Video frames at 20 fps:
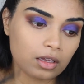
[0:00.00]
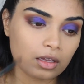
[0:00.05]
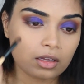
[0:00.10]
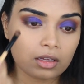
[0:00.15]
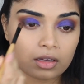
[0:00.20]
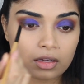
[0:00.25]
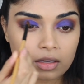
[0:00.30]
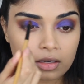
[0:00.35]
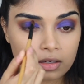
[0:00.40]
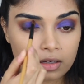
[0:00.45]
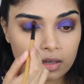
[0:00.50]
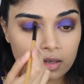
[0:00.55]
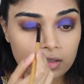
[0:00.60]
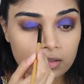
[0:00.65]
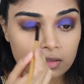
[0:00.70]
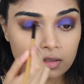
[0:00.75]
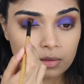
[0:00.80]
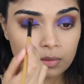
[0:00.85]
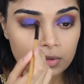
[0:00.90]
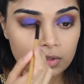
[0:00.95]
And I
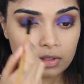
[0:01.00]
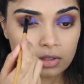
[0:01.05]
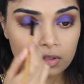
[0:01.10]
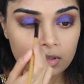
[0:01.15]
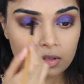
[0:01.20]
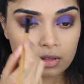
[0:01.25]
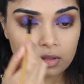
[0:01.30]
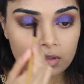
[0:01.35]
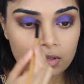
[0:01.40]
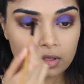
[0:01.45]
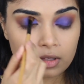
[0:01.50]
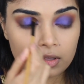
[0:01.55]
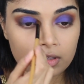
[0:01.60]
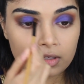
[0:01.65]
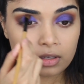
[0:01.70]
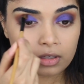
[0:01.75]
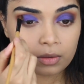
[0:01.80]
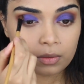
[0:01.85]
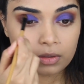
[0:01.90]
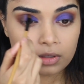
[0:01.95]
actually I
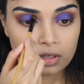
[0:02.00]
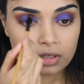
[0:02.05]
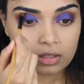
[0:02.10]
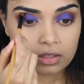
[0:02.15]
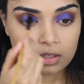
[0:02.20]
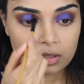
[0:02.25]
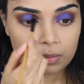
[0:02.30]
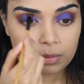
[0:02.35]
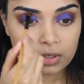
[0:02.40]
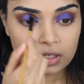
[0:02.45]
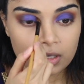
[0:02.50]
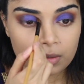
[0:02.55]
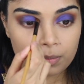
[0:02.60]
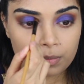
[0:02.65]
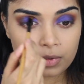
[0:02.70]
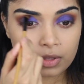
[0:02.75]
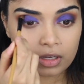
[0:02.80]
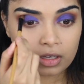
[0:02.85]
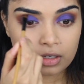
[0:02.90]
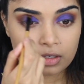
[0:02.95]
think I want to deepen
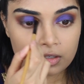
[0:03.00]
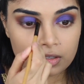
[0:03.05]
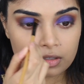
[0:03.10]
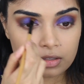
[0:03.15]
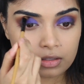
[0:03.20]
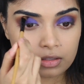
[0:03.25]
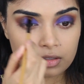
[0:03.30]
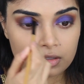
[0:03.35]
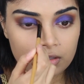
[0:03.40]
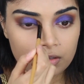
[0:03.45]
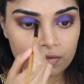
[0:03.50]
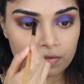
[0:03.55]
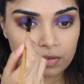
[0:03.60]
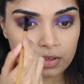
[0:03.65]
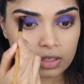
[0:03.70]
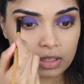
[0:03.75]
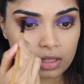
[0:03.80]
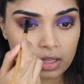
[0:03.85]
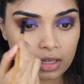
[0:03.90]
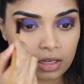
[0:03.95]
up the edges because I
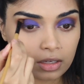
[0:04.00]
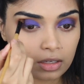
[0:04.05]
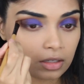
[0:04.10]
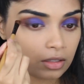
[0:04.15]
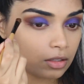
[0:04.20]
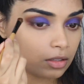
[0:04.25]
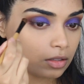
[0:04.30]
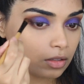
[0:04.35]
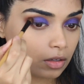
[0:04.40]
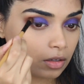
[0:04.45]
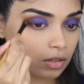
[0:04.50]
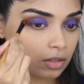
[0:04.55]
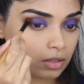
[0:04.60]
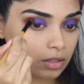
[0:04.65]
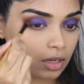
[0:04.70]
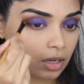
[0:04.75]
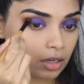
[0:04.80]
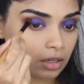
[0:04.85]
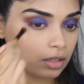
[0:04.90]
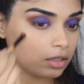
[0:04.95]
feel like it's not
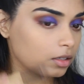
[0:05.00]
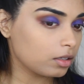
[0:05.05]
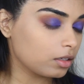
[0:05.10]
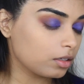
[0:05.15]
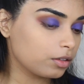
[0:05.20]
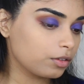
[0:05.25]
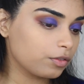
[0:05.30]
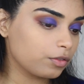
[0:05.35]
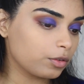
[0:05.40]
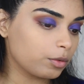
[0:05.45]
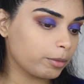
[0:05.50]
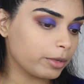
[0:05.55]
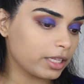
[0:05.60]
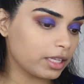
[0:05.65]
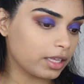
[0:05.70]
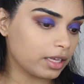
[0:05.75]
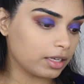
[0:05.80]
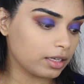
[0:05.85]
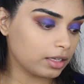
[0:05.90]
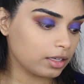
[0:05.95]
dark enough for my
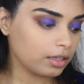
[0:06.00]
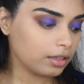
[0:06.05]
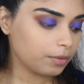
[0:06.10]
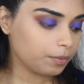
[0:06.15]
liking.